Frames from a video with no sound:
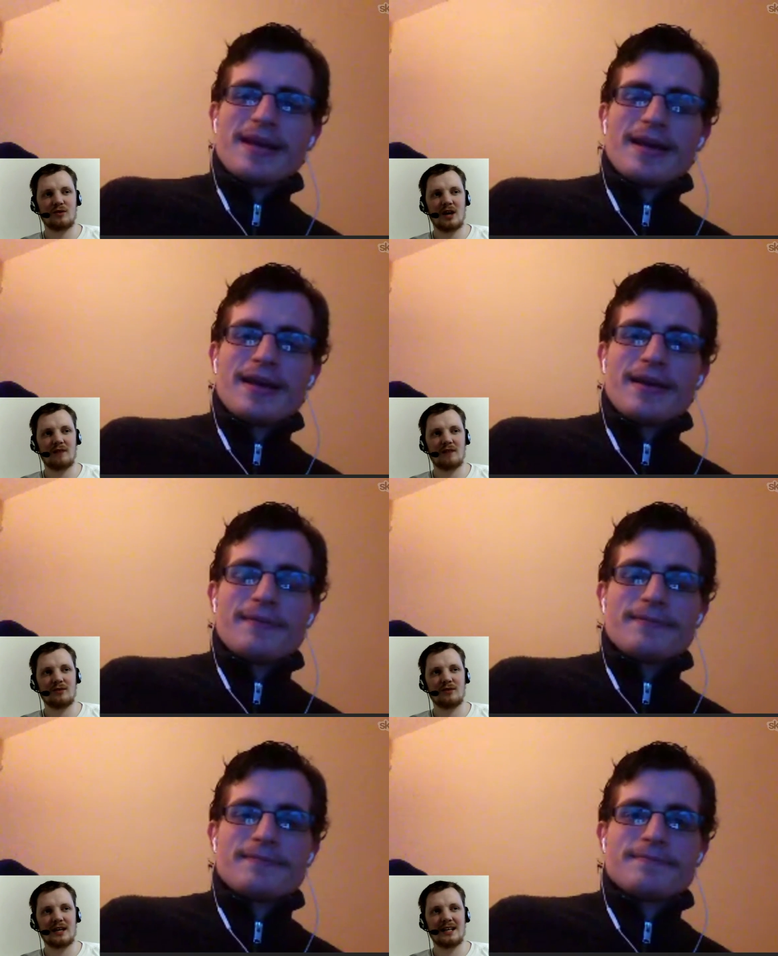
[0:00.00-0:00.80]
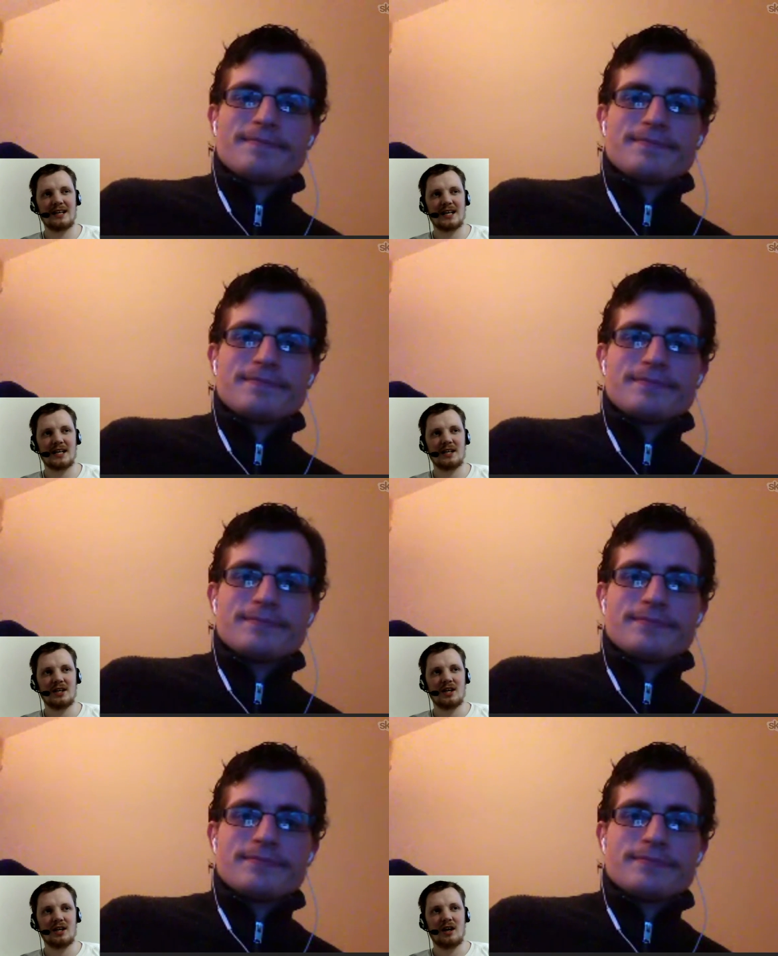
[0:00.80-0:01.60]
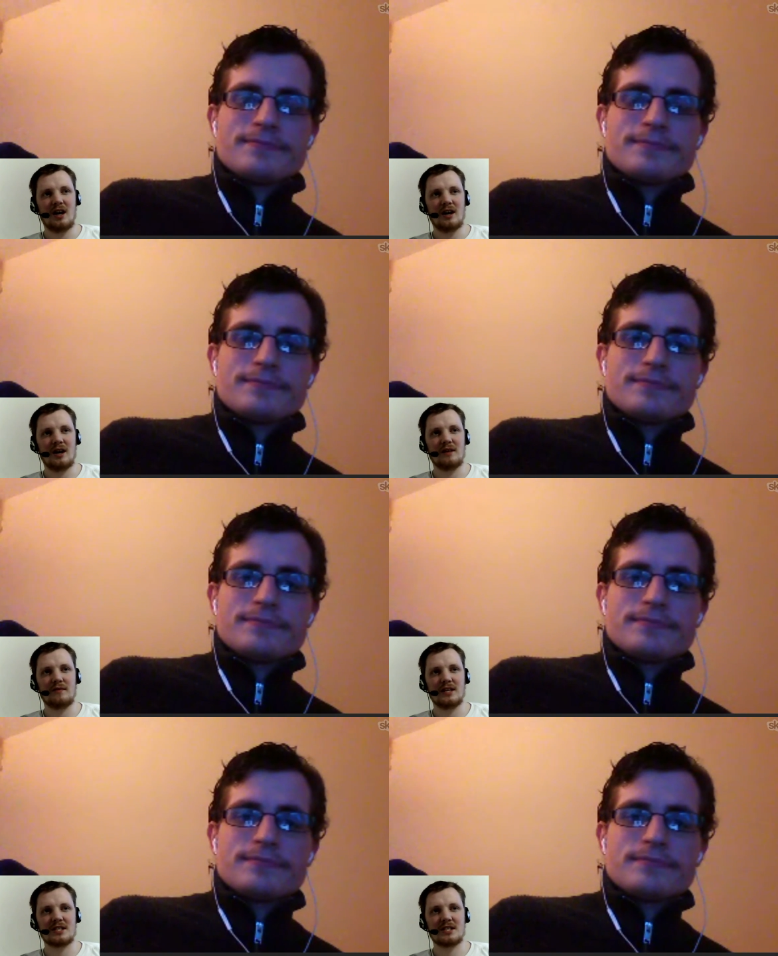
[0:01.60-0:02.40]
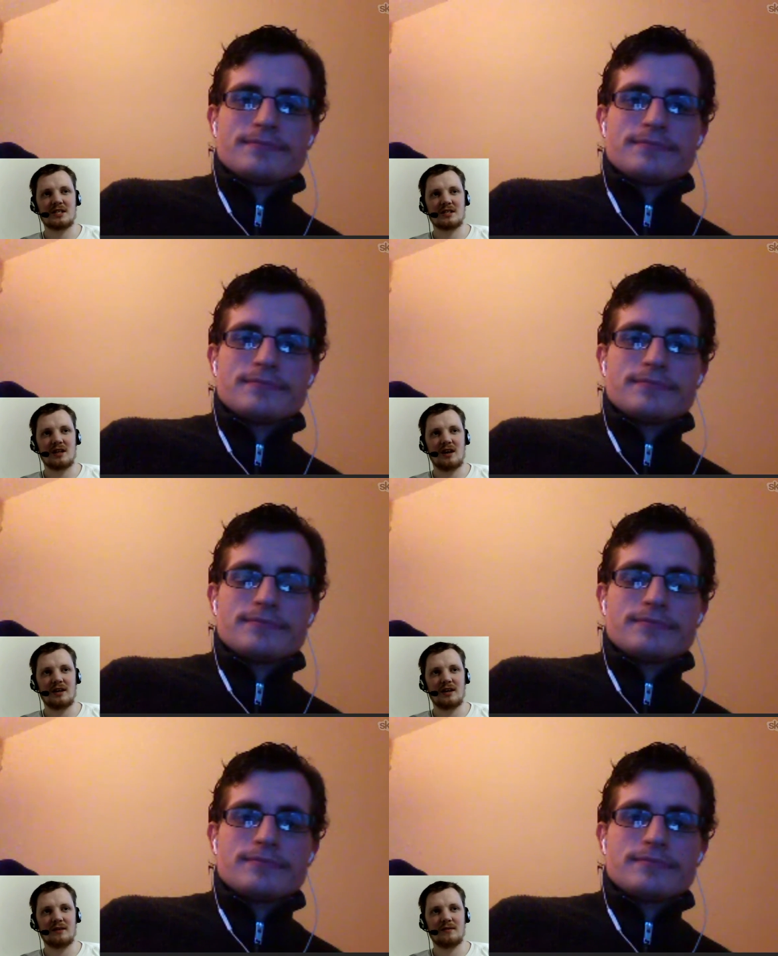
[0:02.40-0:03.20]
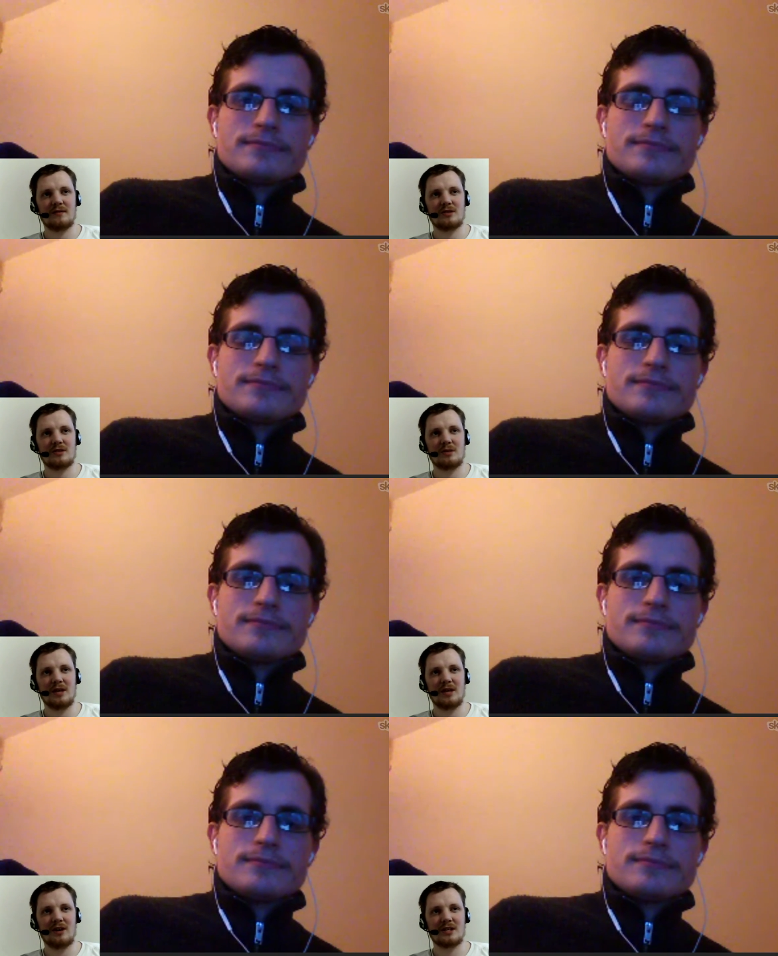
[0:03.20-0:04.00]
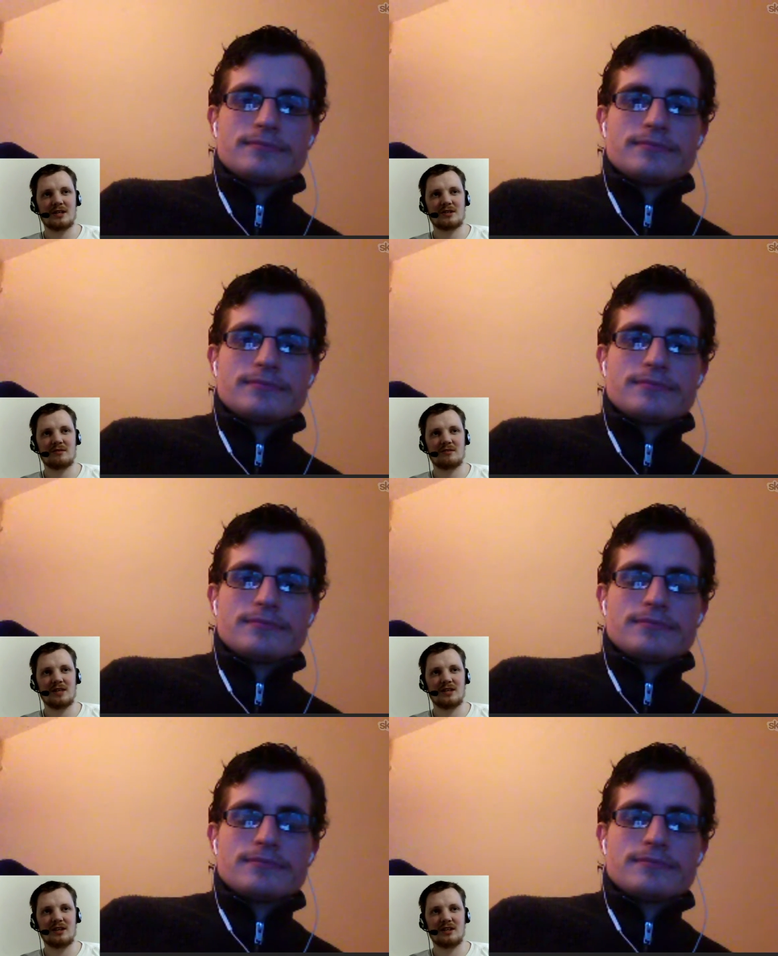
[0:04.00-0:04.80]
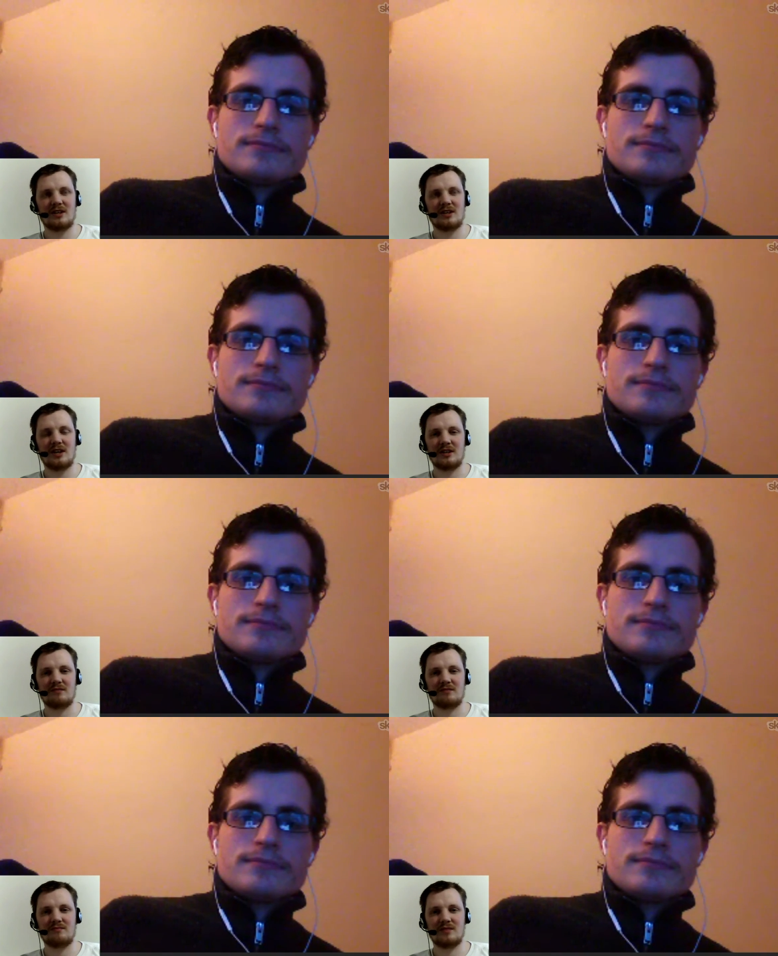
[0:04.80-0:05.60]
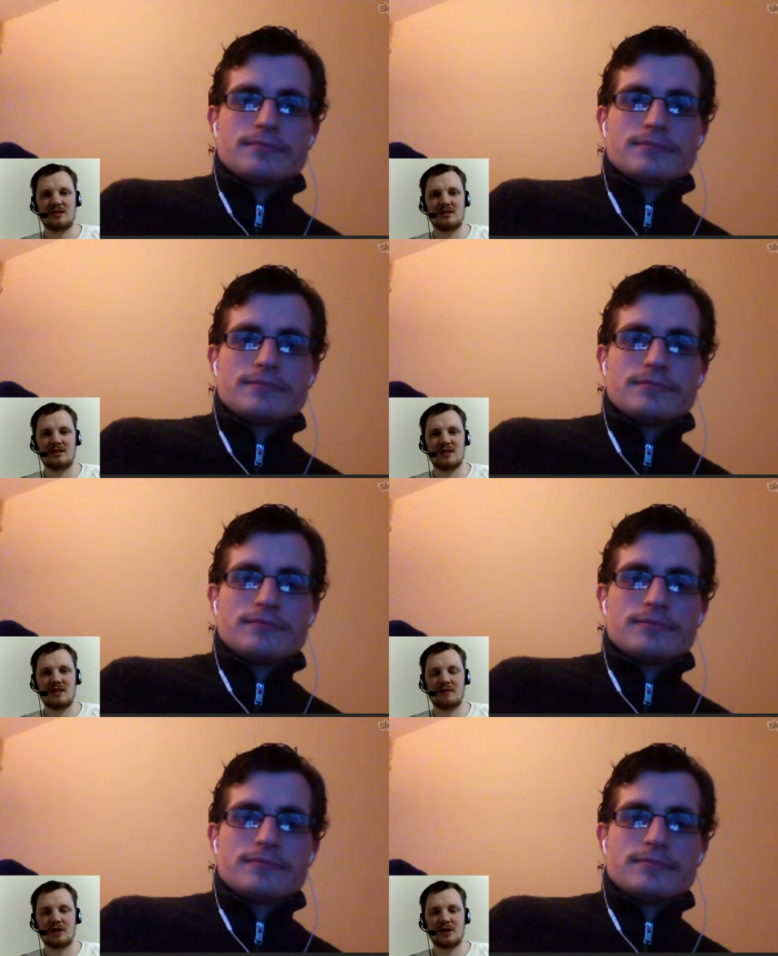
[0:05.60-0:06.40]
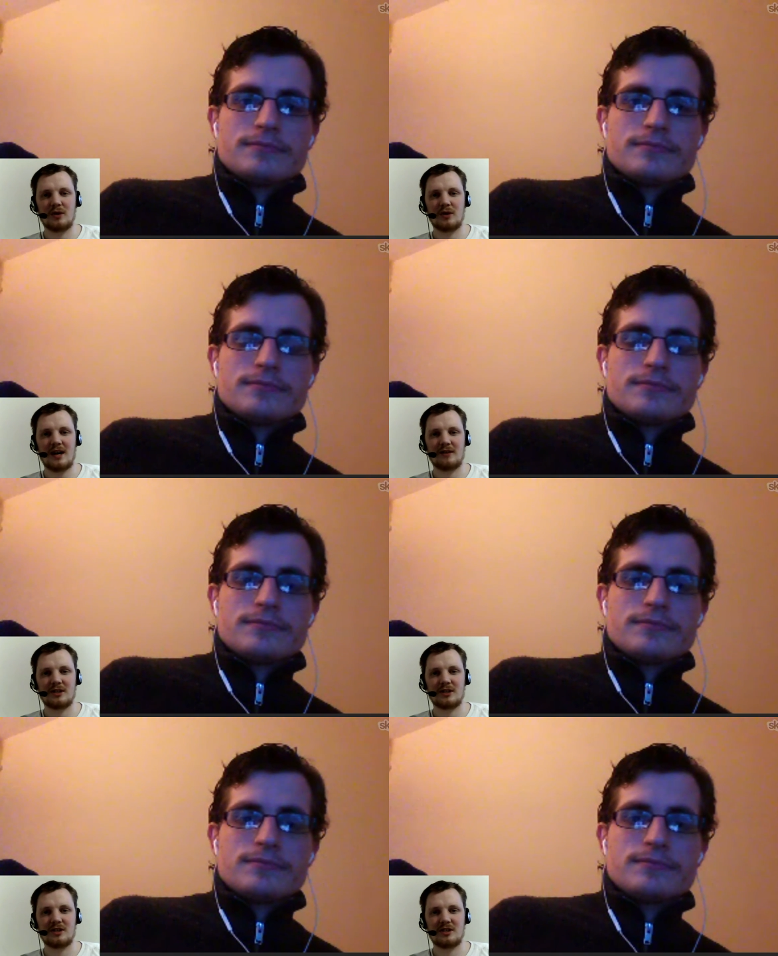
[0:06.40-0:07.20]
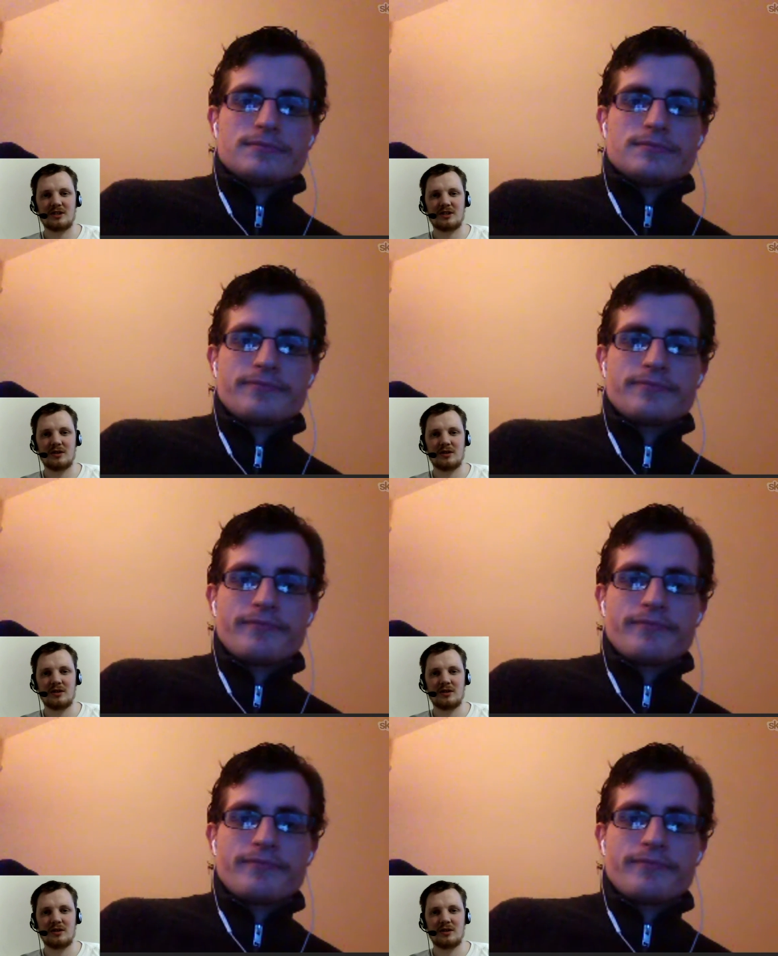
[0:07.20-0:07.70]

Speaker 1: I think really, Iron Fist is like, to be honest, a, a kind of difficult character to do.